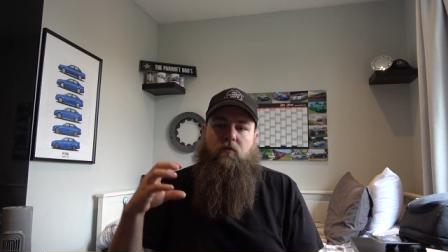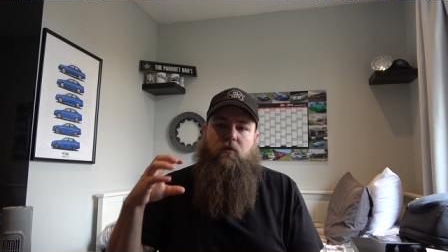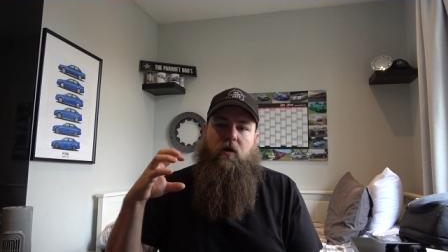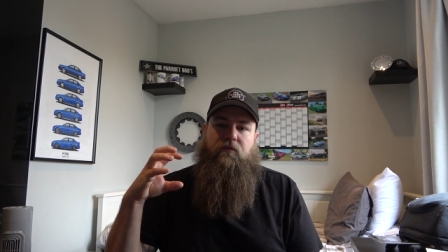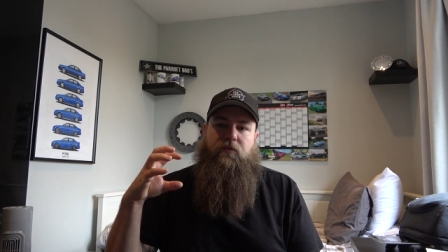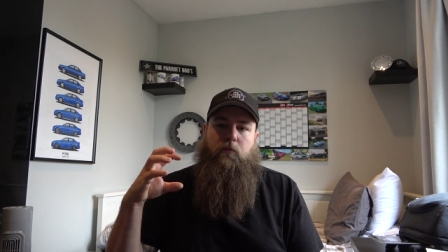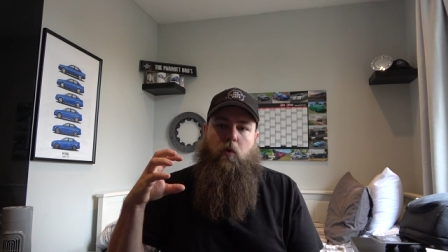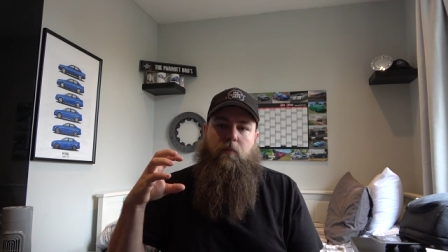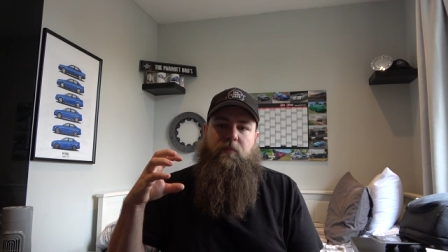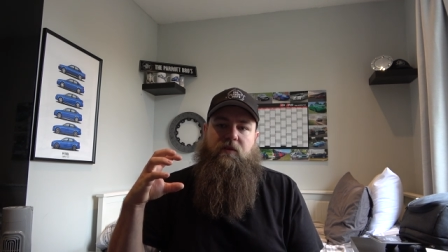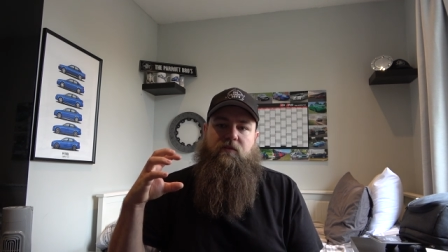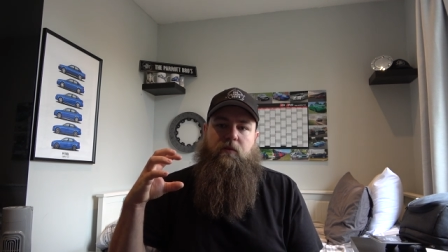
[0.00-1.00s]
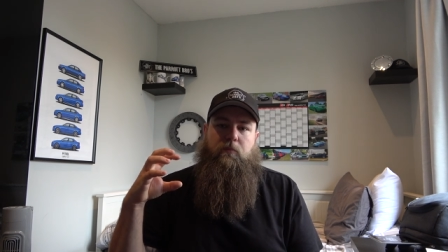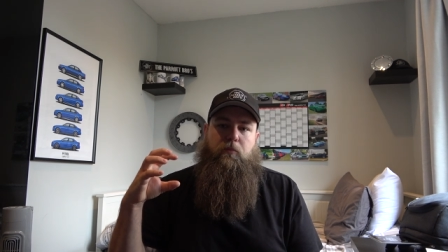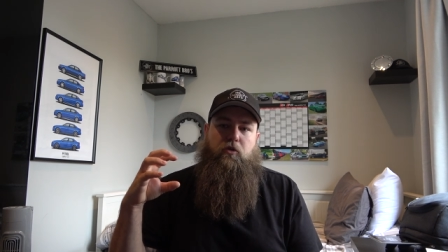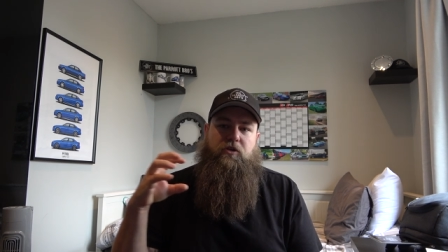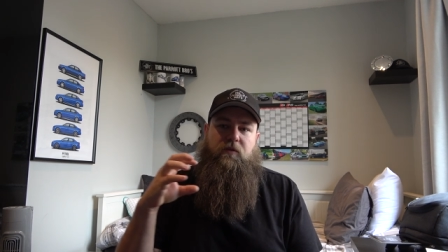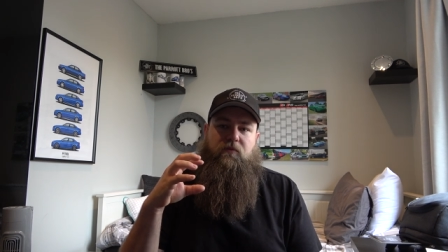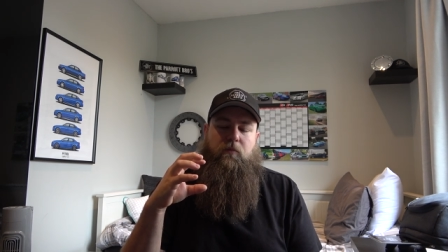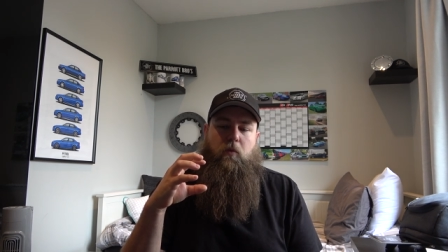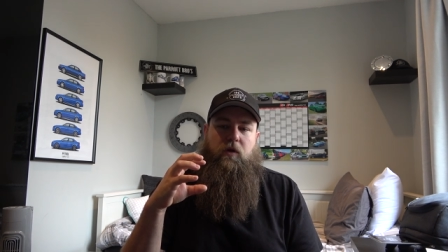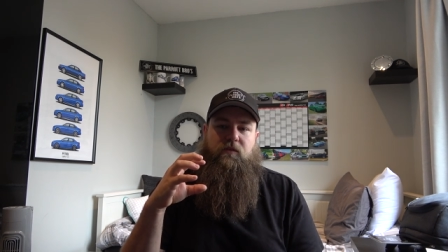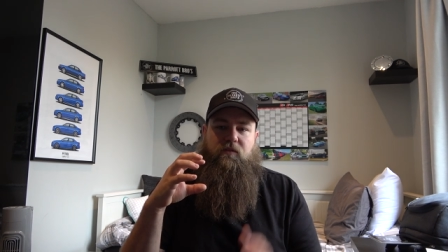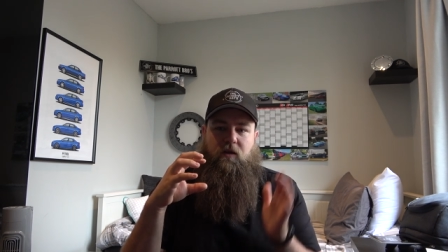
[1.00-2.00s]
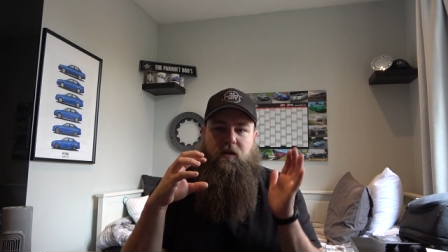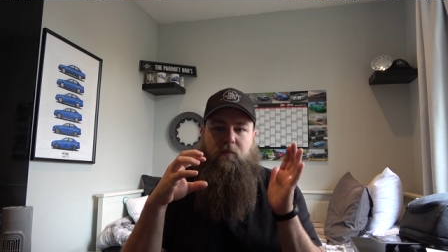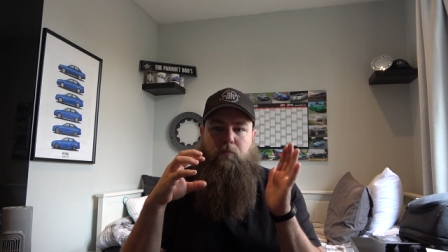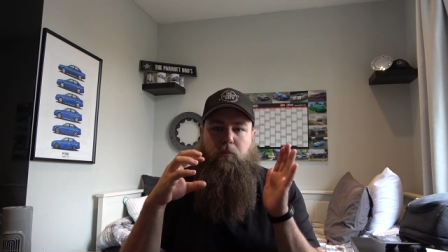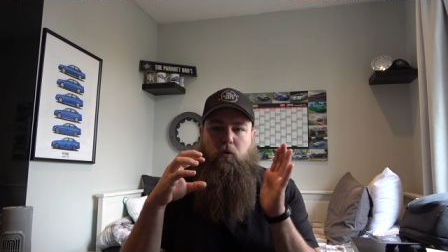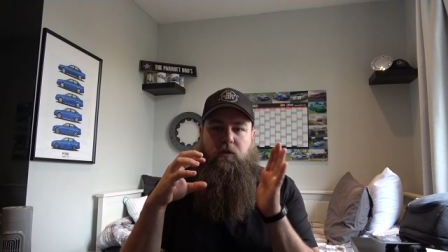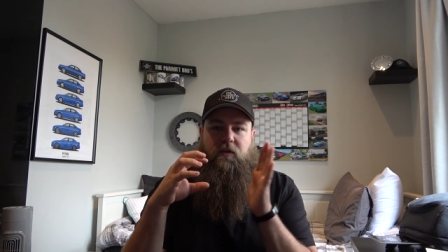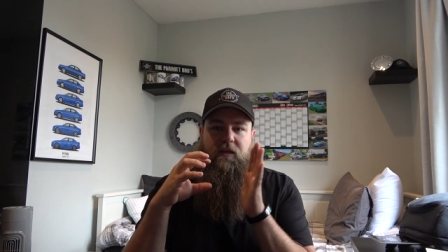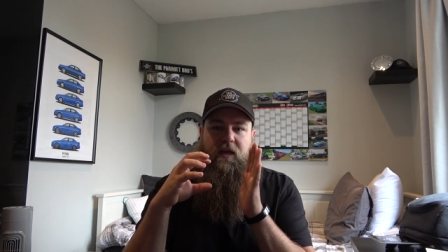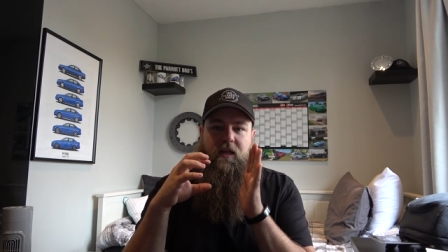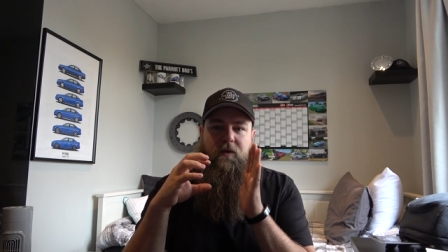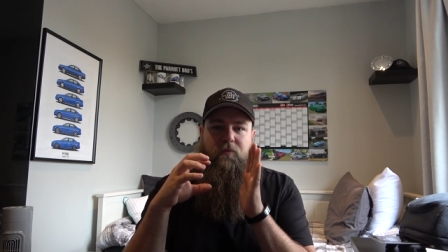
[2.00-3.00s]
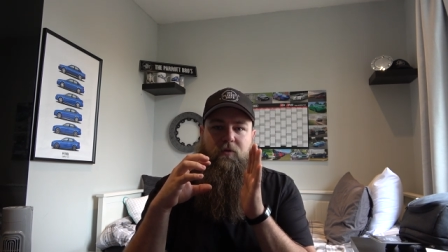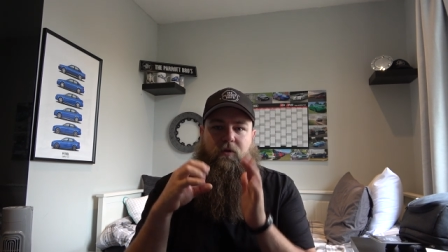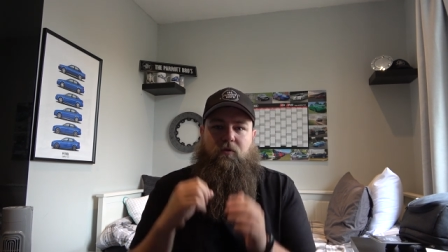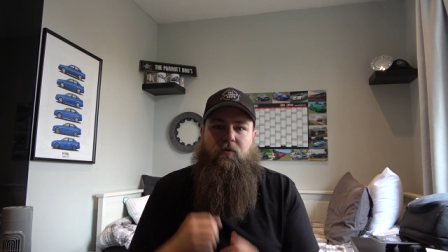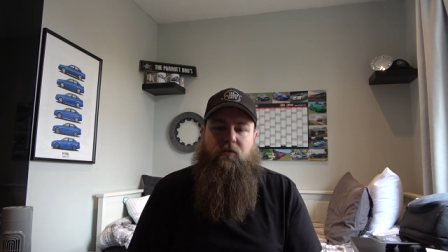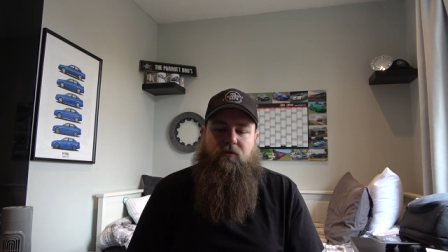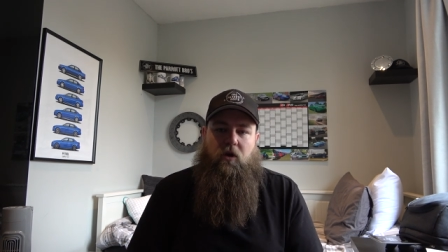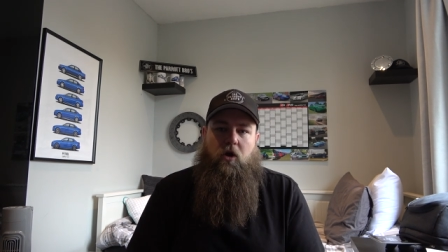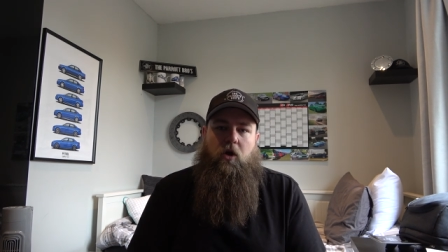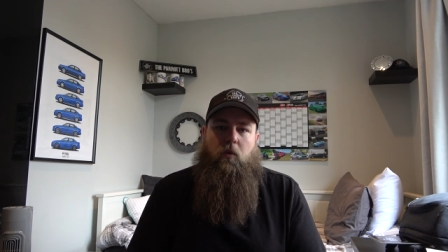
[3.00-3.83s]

rather than one piston pushing from one side and pulling the caliper across,